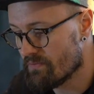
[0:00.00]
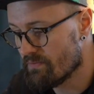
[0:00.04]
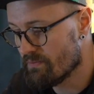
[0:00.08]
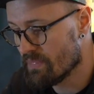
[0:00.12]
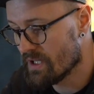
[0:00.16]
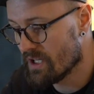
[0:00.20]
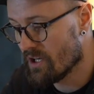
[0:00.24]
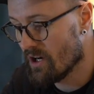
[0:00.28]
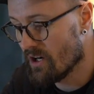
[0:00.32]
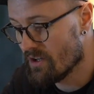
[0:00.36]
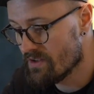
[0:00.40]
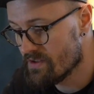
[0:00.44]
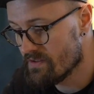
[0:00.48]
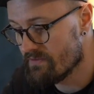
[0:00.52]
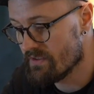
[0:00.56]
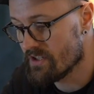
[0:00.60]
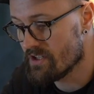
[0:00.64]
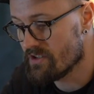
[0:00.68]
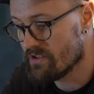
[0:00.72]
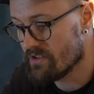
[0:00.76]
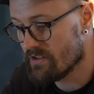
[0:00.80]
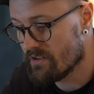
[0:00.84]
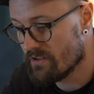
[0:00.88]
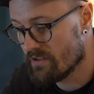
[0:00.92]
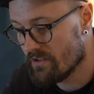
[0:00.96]
because of
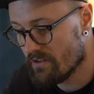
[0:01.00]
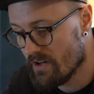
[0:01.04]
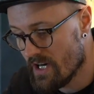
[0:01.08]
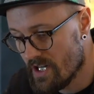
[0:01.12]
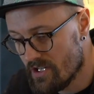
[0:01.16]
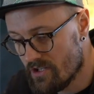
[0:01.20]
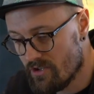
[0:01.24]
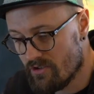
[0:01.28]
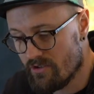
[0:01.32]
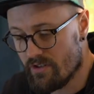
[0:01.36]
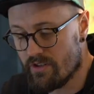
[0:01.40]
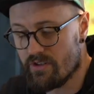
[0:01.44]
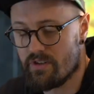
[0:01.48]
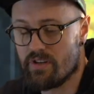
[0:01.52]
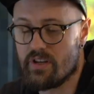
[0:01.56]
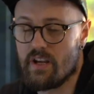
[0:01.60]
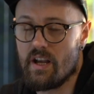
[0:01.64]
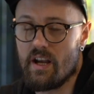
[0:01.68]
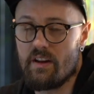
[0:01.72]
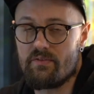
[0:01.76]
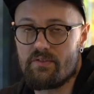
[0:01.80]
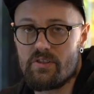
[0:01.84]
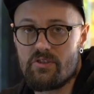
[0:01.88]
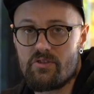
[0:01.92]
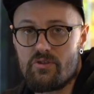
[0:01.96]
its grain structure, you
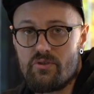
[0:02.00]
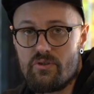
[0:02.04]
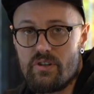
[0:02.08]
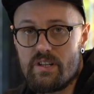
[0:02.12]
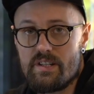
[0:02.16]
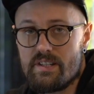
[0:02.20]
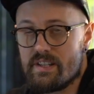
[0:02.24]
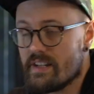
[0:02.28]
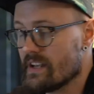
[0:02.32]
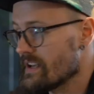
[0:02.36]
have to treat